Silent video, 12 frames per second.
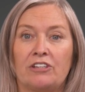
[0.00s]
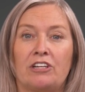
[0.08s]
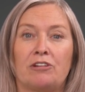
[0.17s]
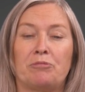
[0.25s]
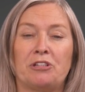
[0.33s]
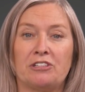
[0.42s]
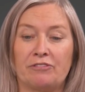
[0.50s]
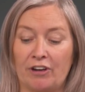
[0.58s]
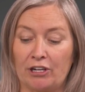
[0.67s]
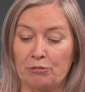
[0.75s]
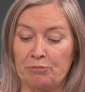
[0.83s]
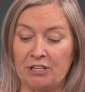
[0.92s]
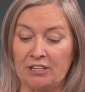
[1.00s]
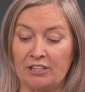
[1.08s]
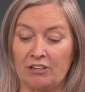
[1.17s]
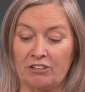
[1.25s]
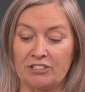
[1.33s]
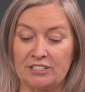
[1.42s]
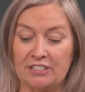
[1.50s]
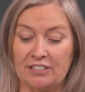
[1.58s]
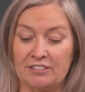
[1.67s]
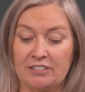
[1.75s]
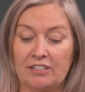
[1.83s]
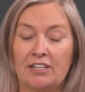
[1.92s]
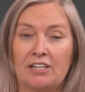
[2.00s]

that have been developing in our cities